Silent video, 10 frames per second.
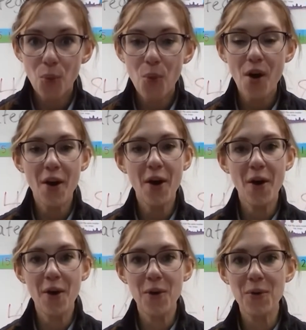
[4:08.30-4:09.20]

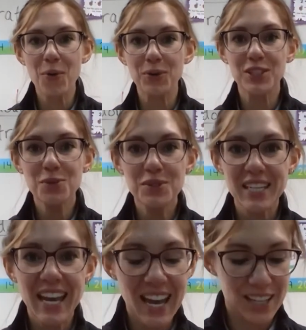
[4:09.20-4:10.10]
Whoa, you
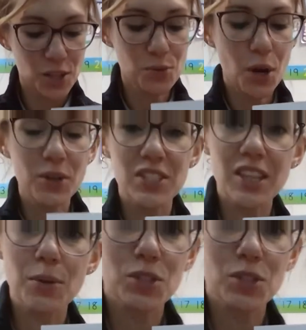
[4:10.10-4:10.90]
did. You noticed that